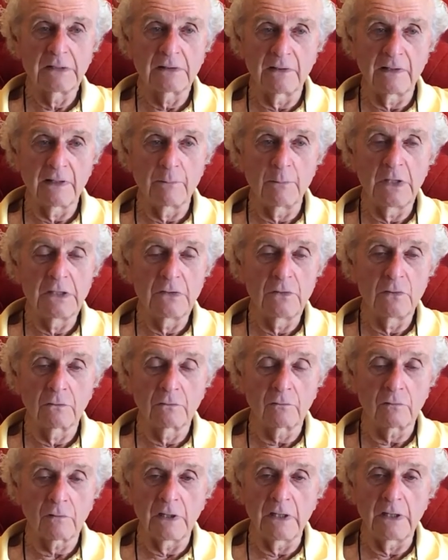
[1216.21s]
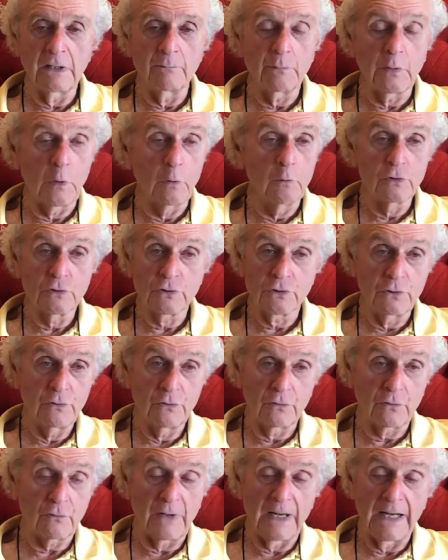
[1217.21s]
to them in Polish or
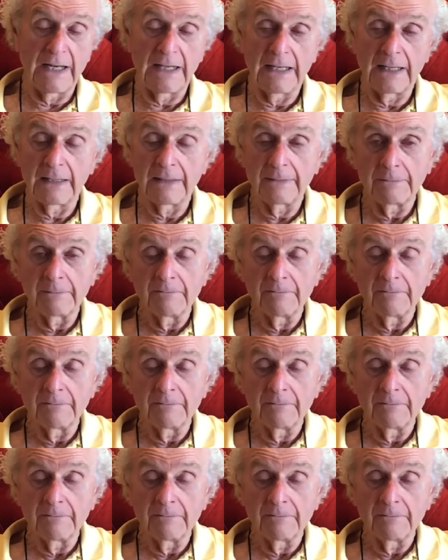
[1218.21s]
Ukrainian.